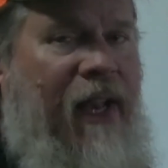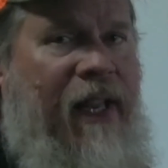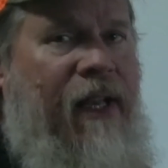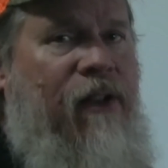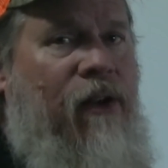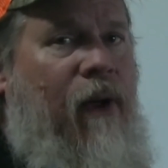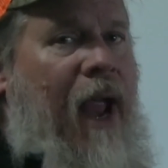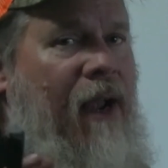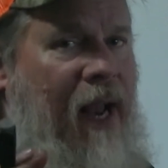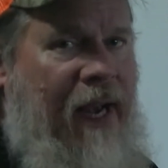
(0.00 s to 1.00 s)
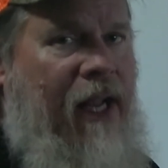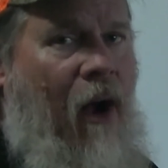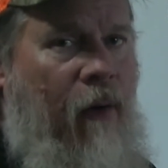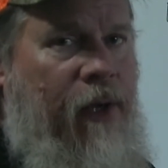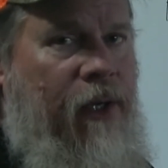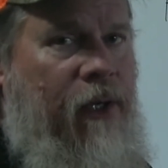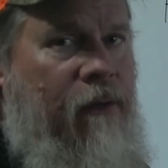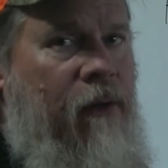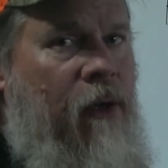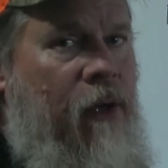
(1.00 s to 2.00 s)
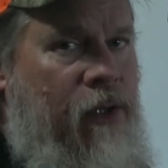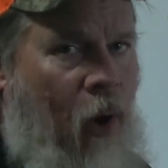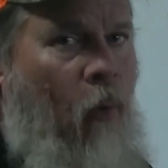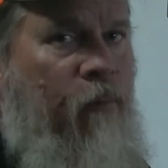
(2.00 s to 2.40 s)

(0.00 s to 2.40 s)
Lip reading: into the ground and they call it good. Don't